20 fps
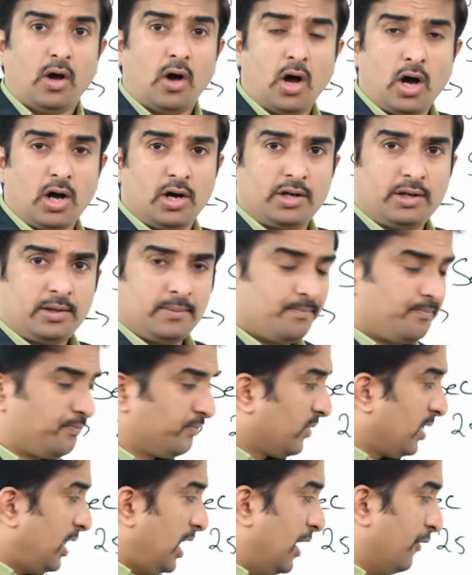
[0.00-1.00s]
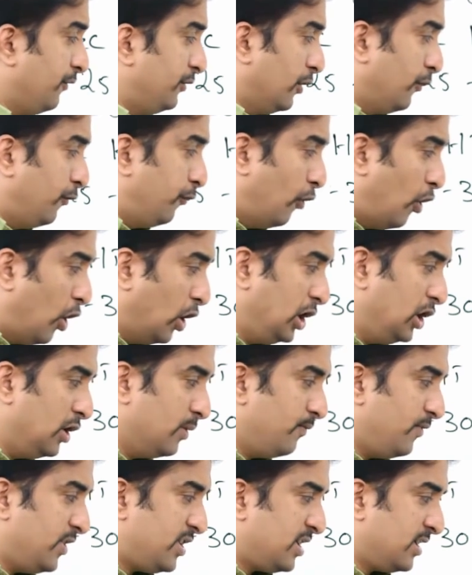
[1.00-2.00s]
Or if the
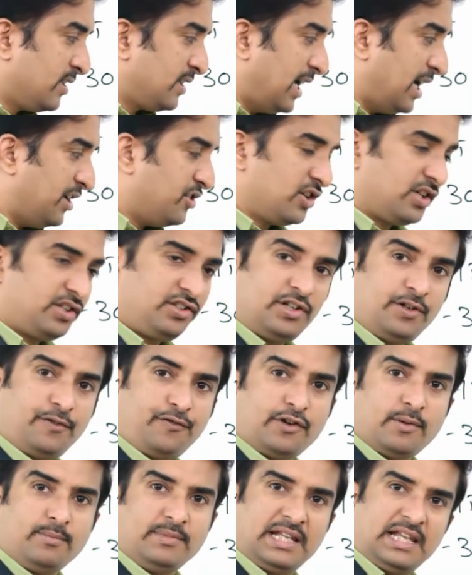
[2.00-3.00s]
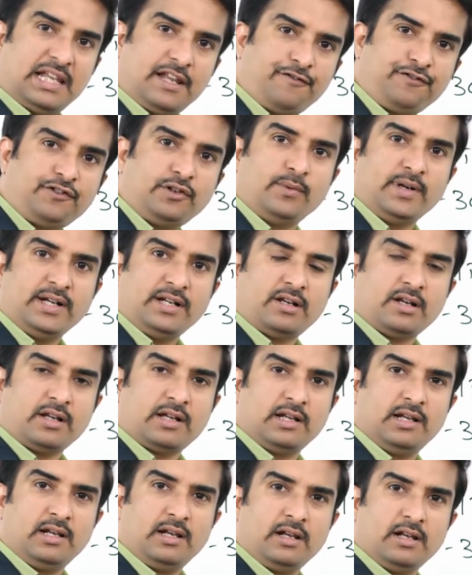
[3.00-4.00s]
volume which is ejected from the left
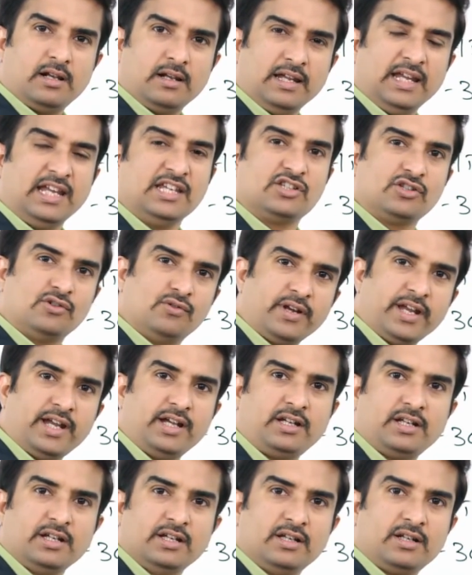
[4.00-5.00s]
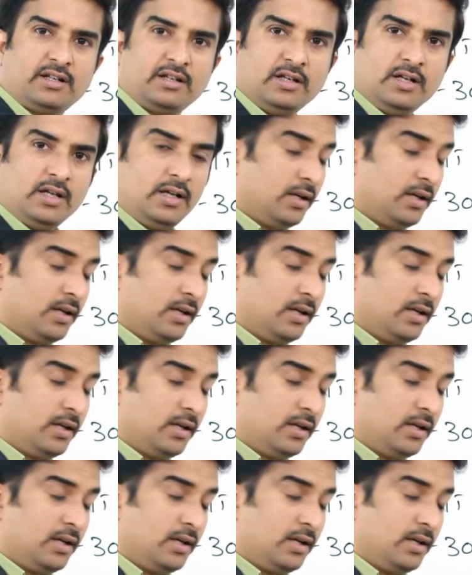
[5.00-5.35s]
ventricle is greater,